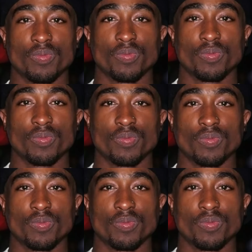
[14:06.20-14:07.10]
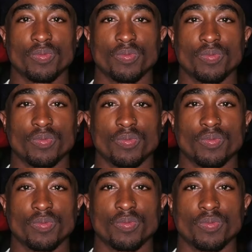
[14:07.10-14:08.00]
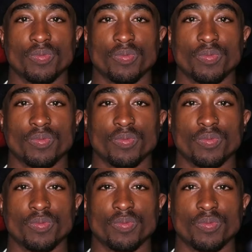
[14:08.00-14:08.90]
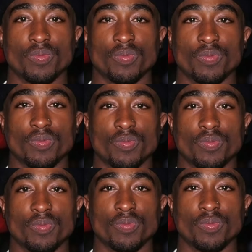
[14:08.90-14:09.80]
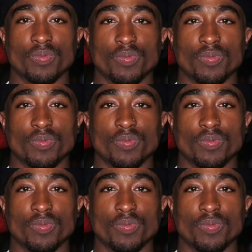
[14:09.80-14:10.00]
No words are spoken by the person on screen.